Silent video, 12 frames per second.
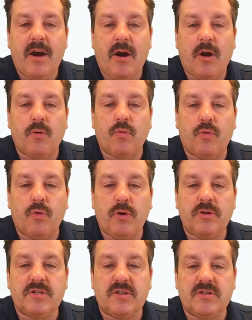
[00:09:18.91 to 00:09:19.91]
our
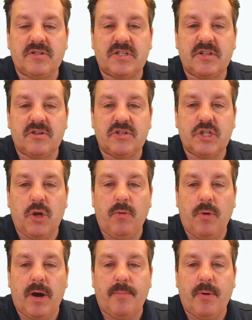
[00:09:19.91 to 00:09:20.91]
words will still
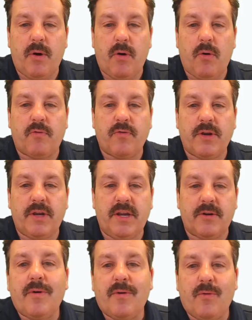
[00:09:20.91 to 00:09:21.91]
show up over
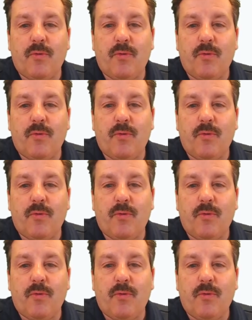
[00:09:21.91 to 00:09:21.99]
here.